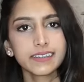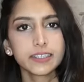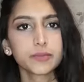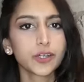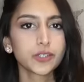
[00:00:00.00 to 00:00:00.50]

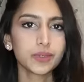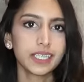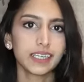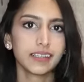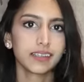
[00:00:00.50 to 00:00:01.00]
This past
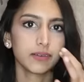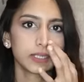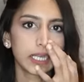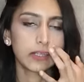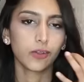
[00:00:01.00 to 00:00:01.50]
weekend, it
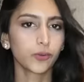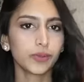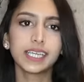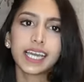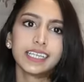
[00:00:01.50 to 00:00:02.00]
was like a long
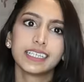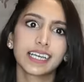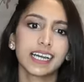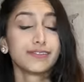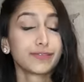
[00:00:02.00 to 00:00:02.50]
weekend.
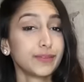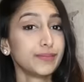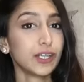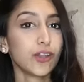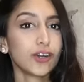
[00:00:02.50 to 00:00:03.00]
I didn't
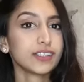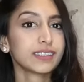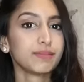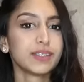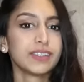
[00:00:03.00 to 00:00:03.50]
film a lot
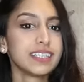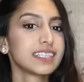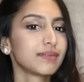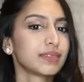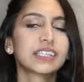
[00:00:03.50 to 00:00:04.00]

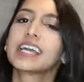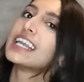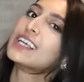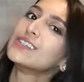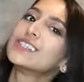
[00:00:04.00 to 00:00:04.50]
because I'm still
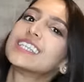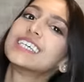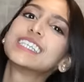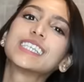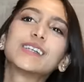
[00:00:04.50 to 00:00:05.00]
getting used to
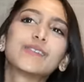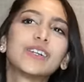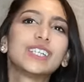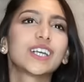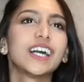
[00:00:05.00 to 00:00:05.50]
this and I'm
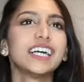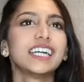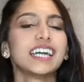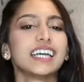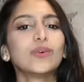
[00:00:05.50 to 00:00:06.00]
quite
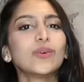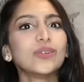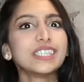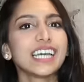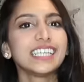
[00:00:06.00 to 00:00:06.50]
shy. It's
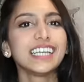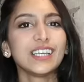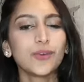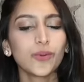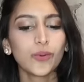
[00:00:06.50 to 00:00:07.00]
awkward
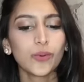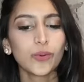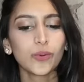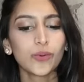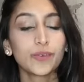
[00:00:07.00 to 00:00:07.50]
taking
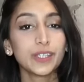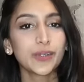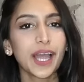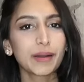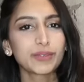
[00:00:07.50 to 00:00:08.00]
your
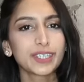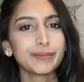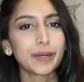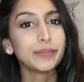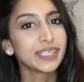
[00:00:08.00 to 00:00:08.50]
video camera
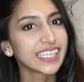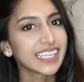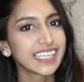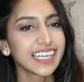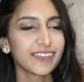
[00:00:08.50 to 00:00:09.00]
in
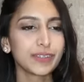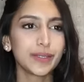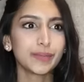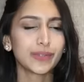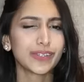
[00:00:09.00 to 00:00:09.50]
public and having
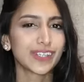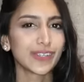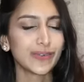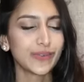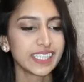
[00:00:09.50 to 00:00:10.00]
people look
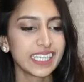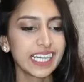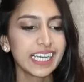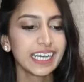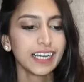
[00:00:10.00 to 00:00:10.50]
at you
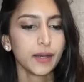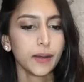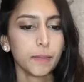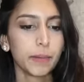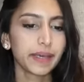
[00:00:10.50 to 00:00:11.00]
weirdly.
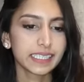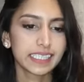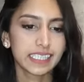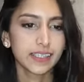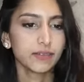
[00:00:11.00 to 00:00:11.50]
But
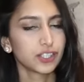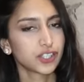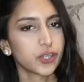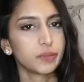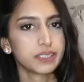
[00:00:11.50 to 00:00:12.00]
basically, we
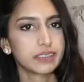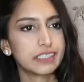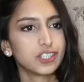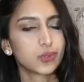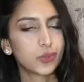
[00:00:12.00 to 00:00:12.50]
just shot, so
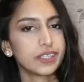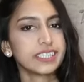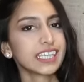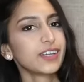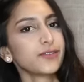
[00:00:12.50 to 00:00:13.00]
I just saw the
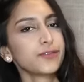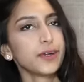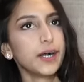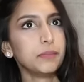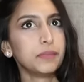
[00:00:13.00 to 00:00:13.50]
inside of
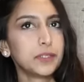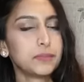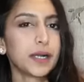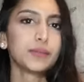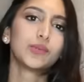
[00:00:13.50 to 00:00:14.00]
the
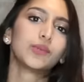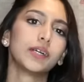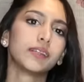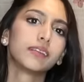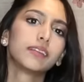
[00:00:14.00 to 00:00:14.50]
Dubai Mall
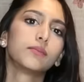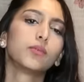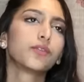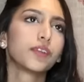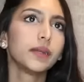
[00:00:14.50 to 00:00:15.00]
and the
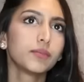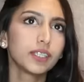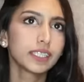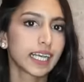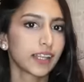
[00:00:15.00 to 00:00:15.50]
Mall of the
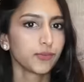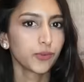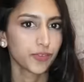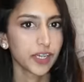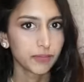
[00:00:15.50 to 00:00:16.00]
Emirates. And the
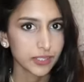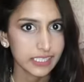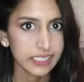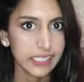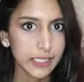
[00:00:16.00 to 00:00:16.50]
Mall of the
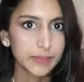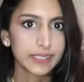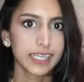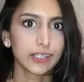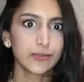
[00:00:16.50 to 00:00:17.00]
Emirates are the
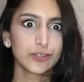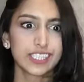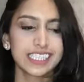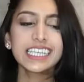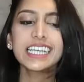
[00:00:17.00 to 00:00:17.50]
clips that you've
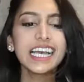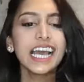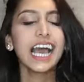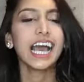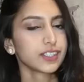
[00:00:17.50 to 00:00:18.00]
just seen.
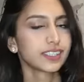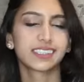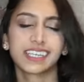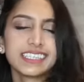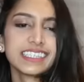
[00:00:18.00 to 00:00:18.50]

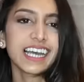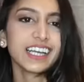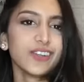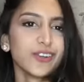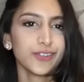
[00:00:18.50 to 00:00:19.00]
Just like a
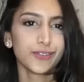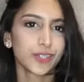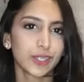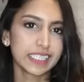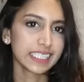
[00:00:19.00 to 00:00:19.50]
side note, if
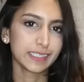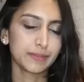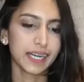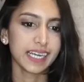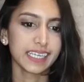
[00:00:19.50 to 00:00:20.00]
you're going to
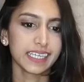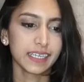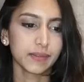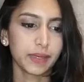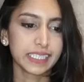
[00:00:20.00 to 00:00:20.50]
Dubai,
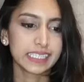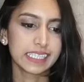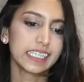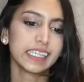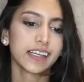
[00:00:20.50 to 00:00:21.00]

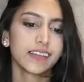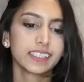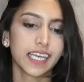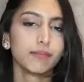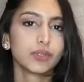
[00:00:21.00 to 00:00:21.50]
basically they're the
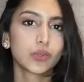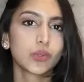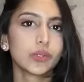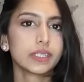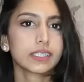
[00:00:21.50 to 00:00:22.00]
same
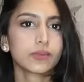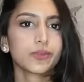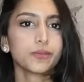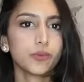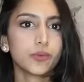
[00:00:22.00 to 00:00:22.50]
stores in
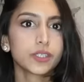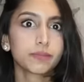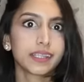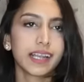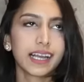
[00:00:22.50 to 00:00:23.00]
all the malls,
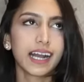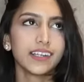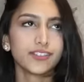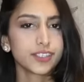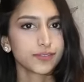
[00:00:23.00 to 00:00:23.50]
but they're like
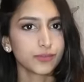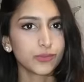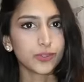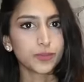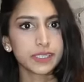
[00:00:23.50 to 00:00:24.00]
100 different
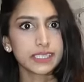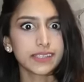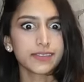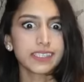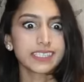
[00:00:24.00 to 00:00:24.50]
malls because
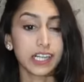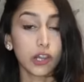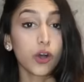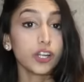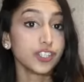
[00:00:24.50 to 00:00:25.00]
everything's like
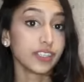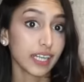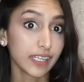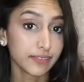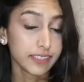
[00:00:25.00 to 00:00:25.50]
larger than
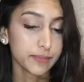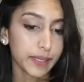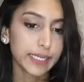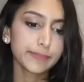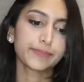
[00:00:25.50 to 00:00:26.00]
life in
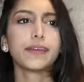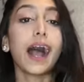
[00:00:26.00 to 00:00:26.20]
Dubai.